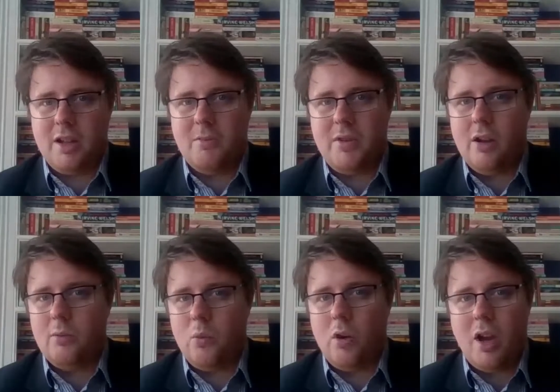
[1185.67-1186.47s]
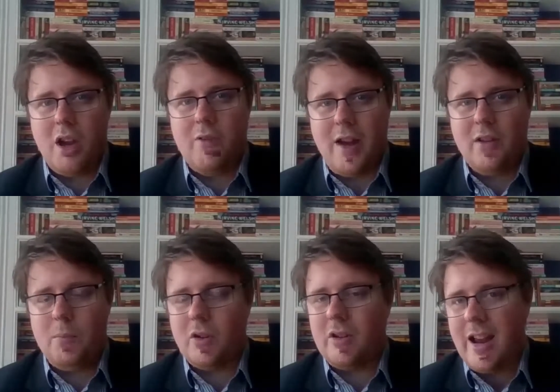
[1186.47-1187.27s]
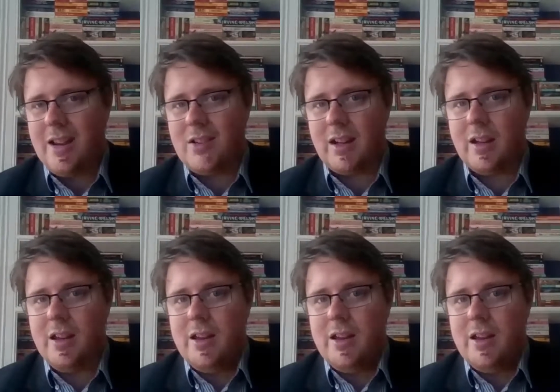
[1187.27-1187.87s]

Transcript: update on what how that is progressing.